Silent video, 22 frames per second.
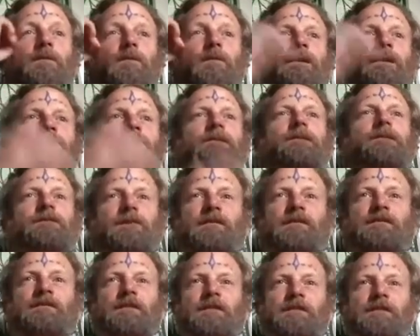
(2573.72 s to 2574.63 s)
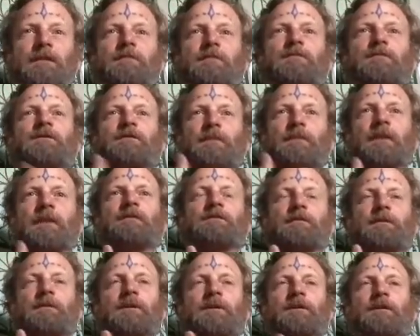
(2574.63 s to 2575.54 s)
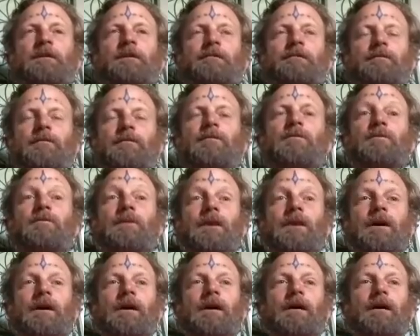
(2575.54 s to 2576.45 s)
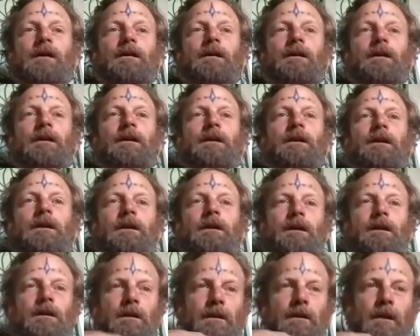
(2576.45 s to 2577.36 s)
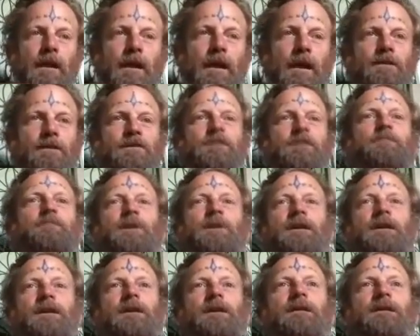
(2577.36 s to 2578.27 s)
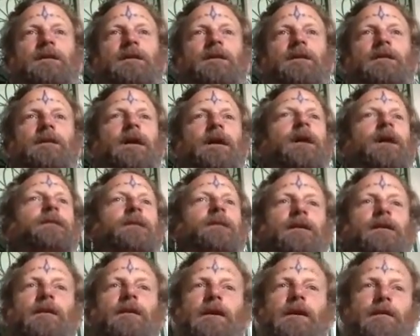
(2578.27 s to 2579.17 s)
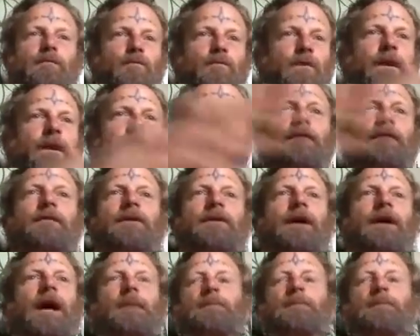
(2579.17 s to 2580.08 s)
to just accept responsibility for who we are and just be it, and then let whatever happens